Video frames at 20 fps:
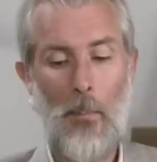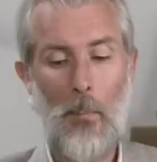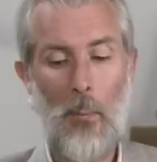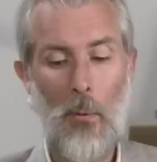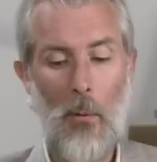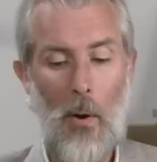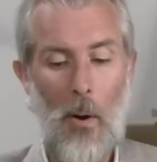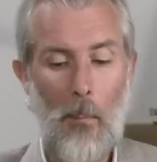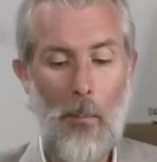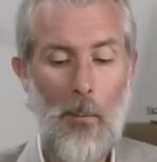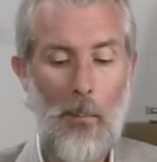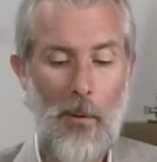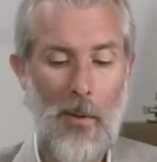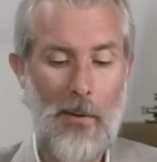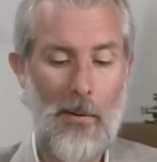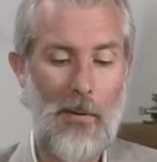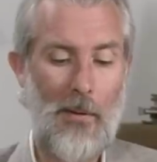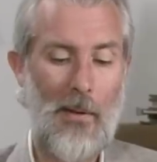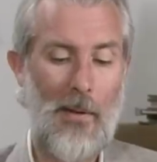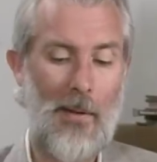probably
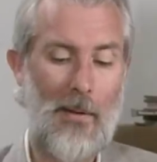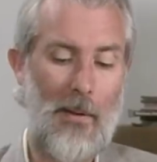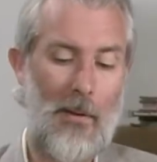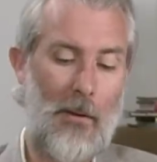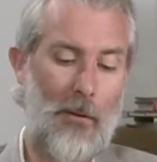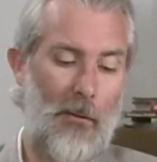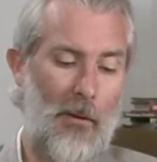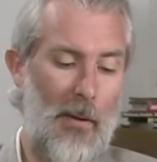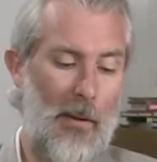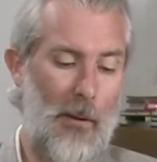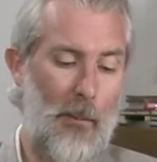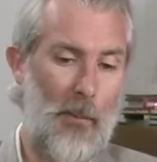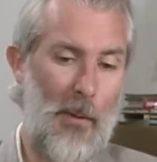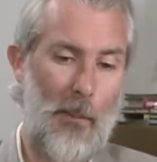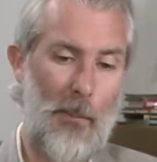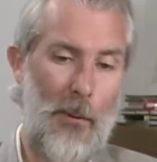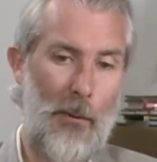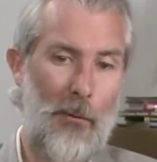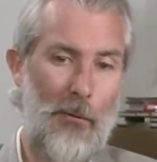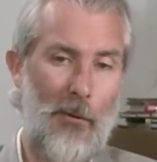the thing that excited me
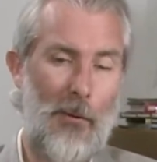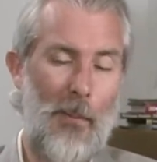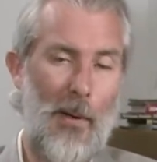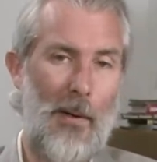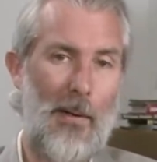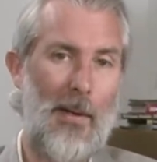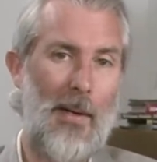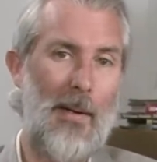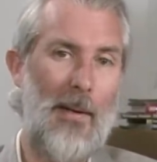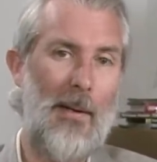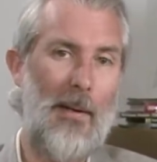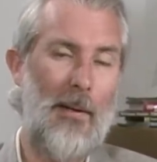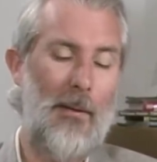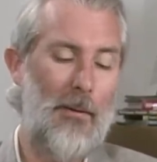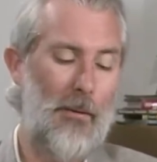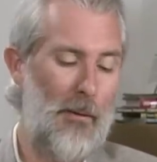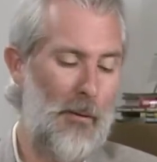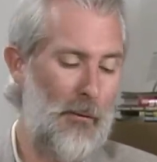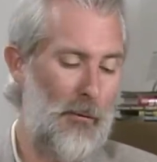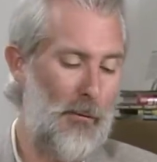most about getting
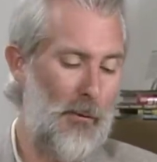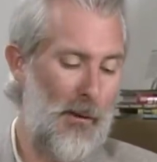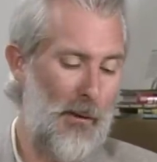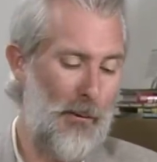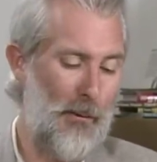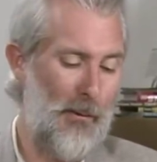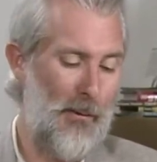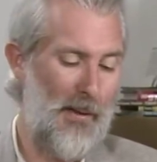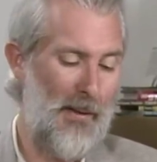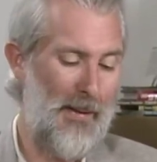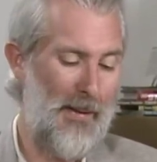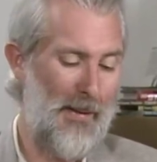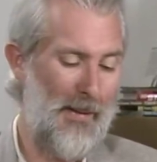into this field.